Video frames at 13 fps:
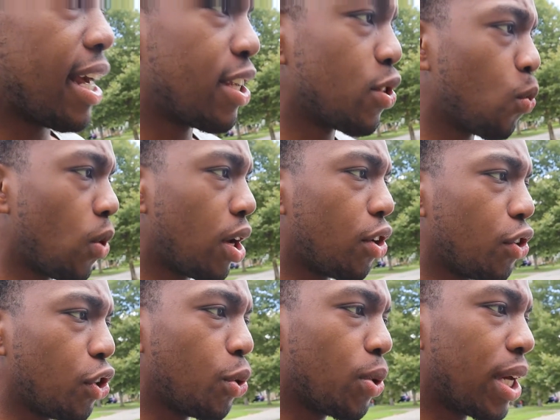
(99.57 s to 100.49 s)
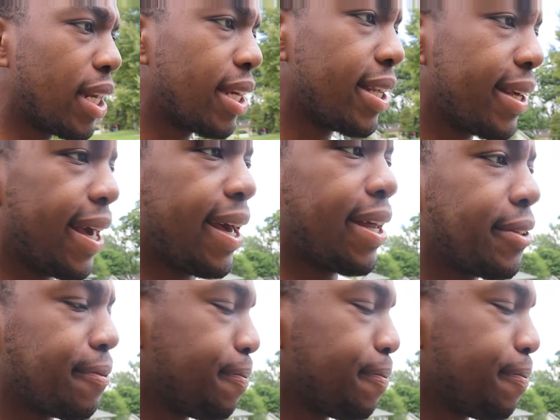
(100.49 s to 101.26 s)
as well, you can get,